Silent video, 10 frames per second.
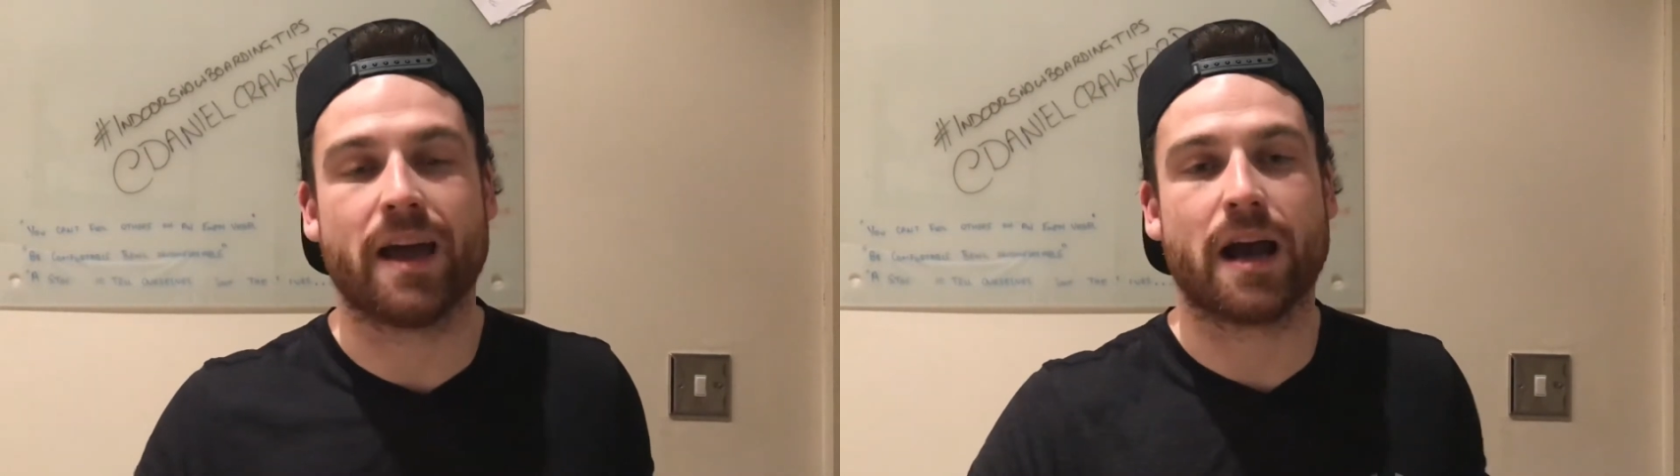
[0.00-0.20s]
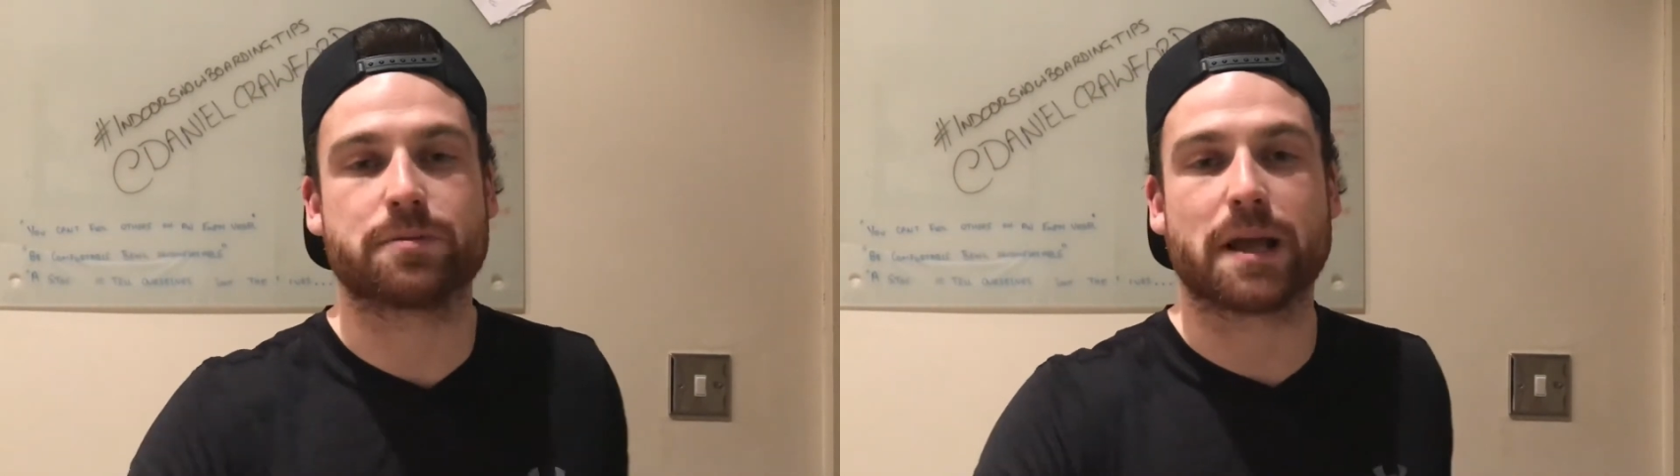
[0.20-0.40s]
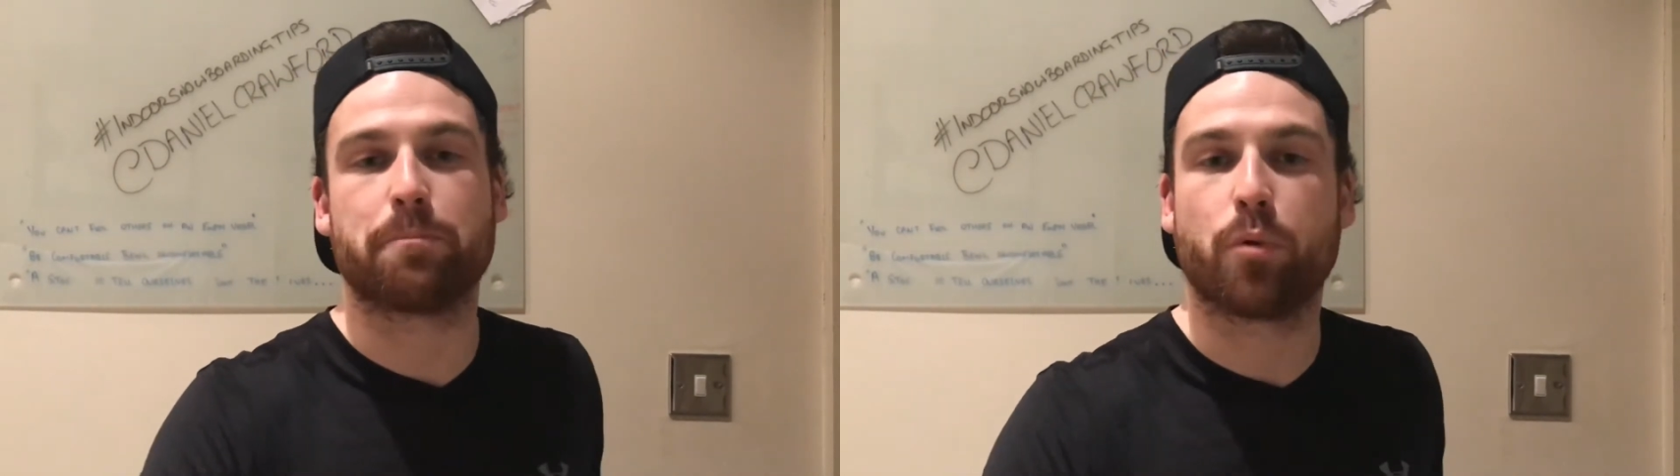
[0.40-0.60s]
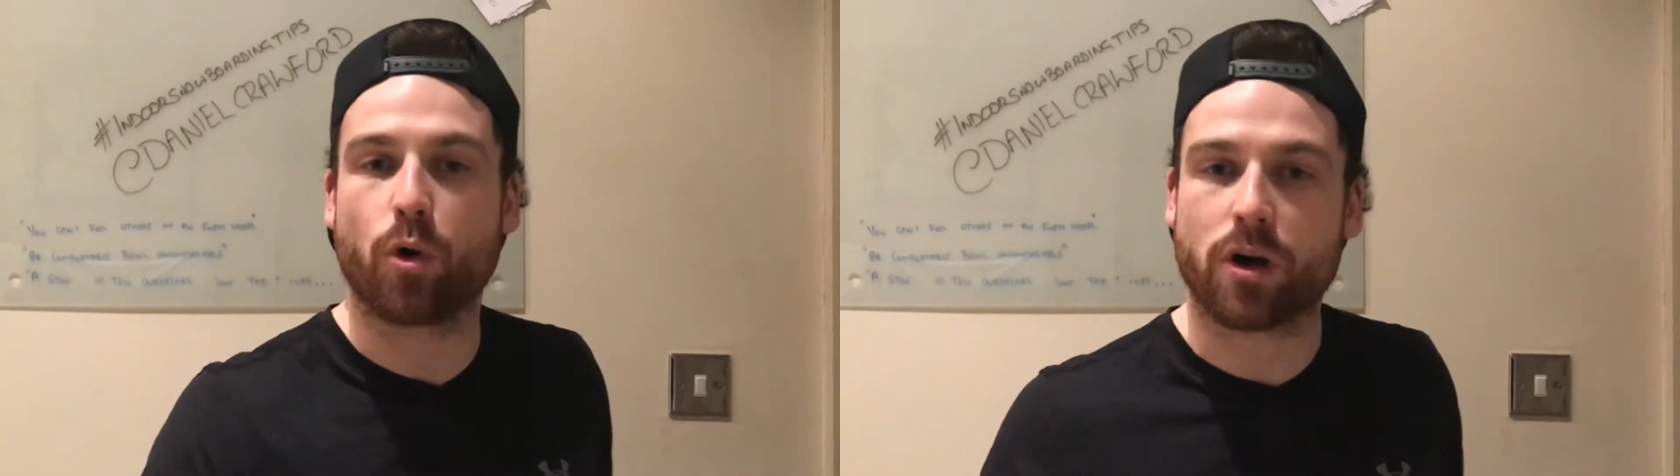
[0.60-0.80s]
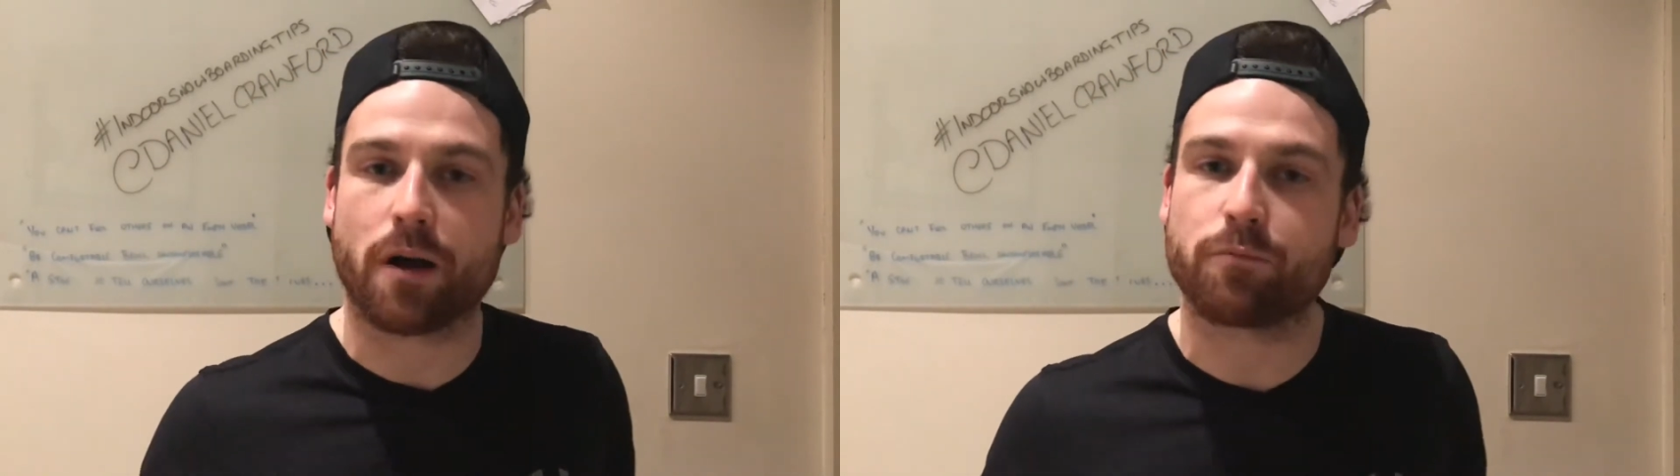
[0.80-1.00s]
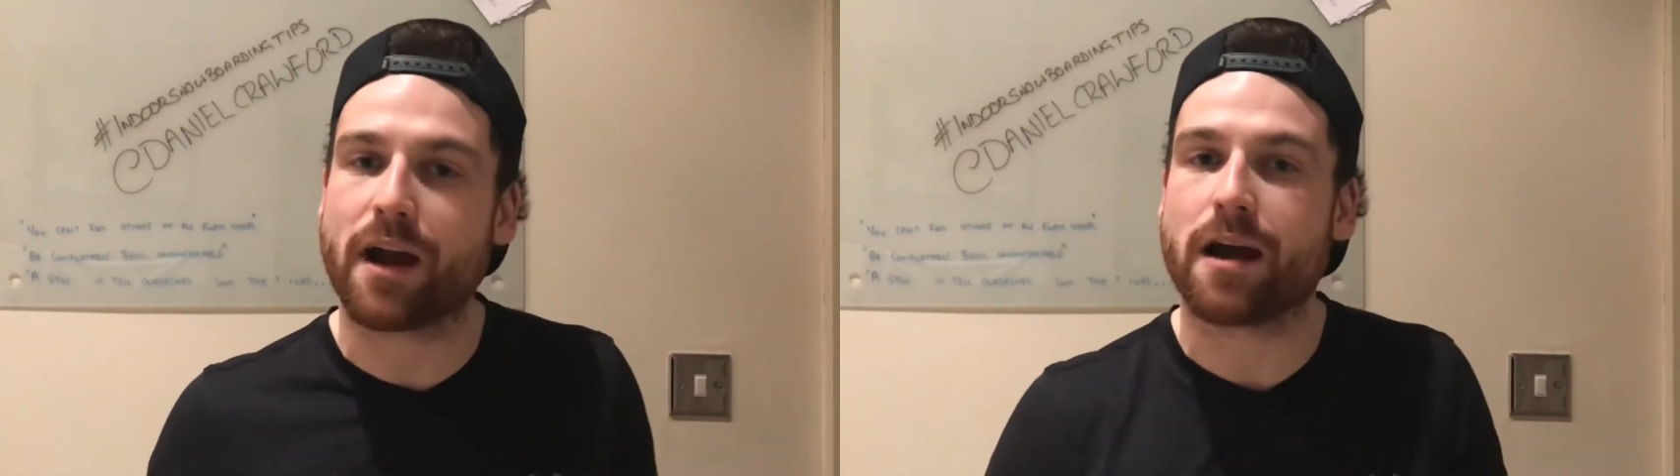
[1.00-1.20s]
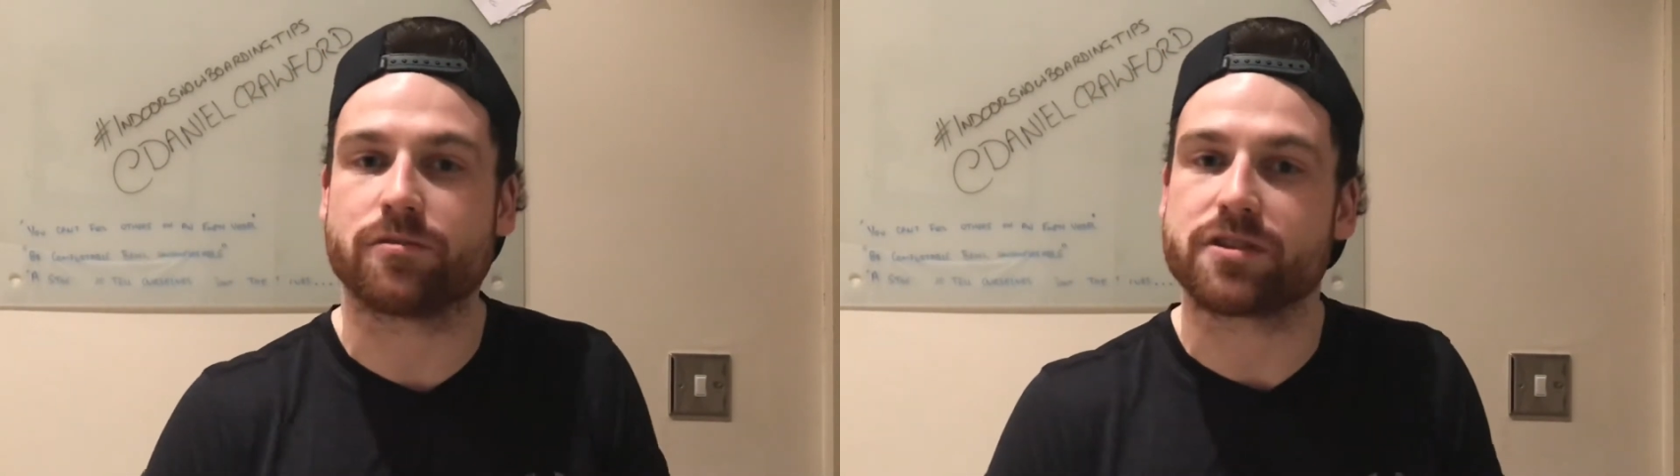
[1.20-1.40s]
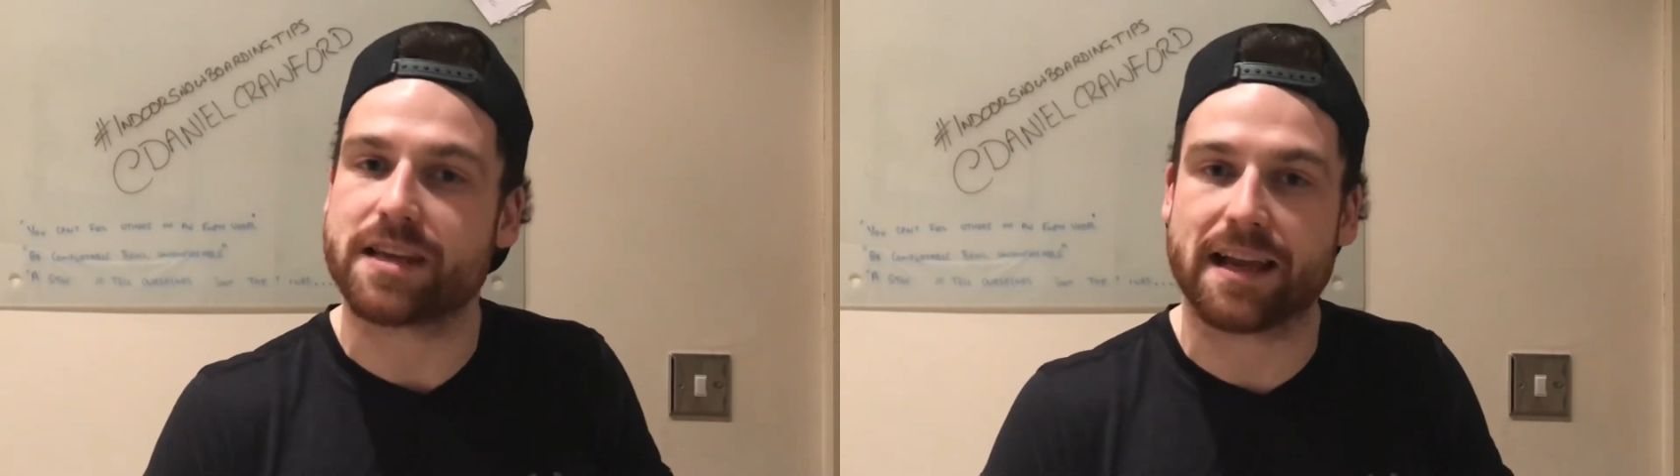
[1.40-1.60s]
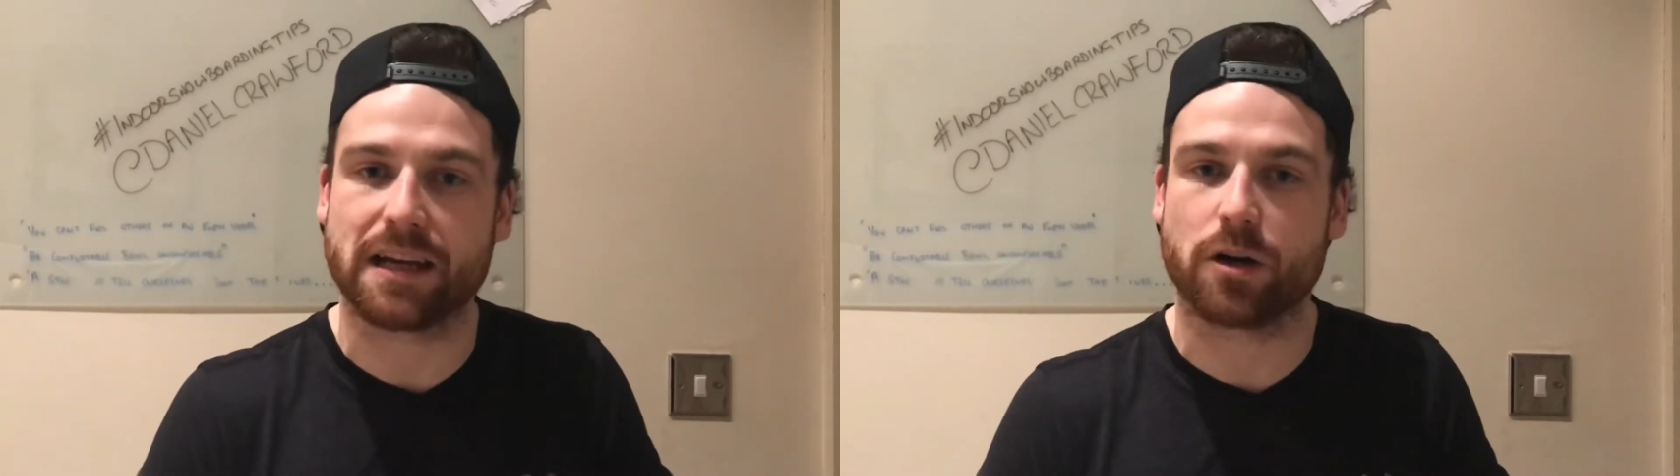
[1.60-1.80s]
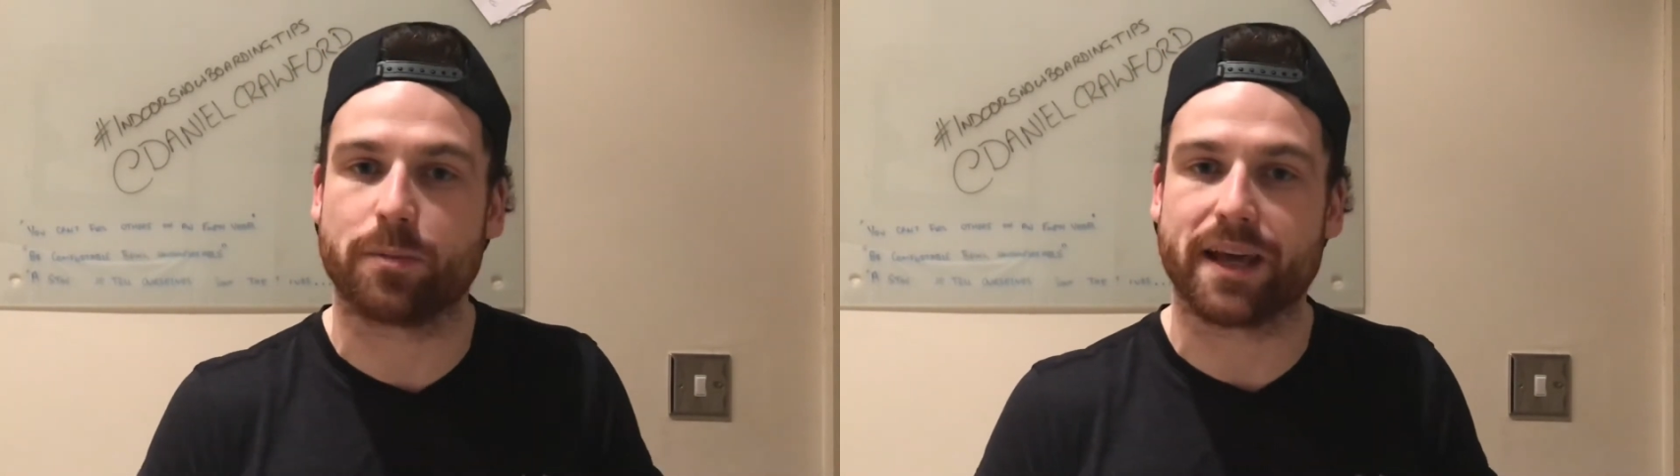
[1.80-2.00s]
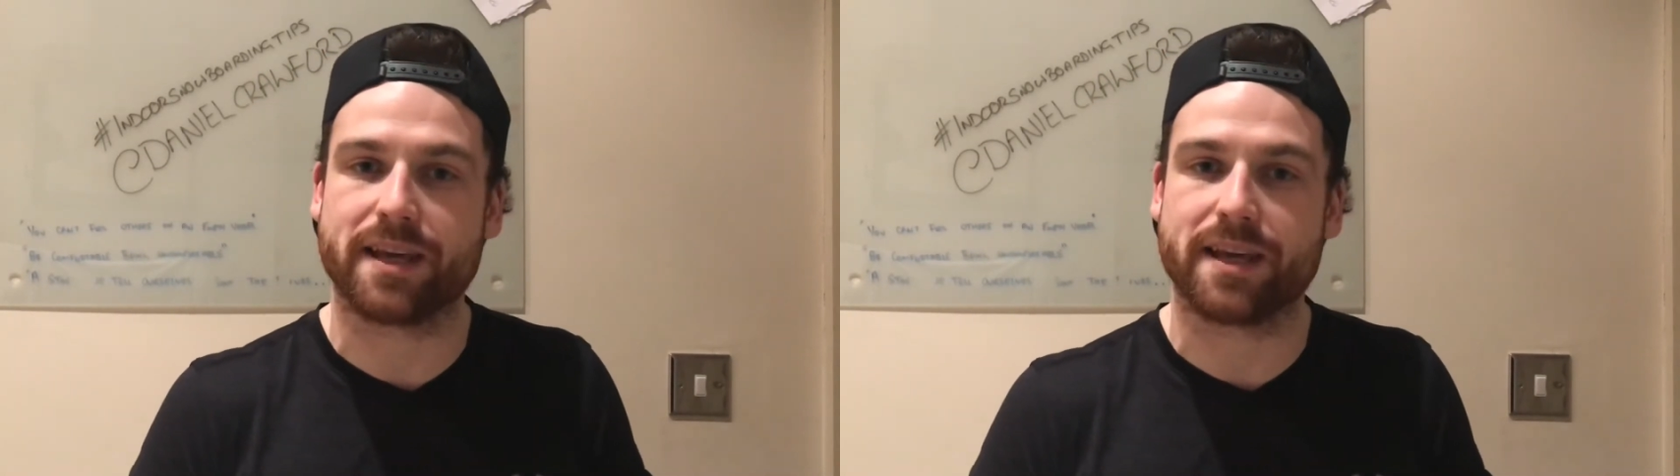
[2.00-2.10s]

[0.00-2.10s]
Helps that ball come round just that little bit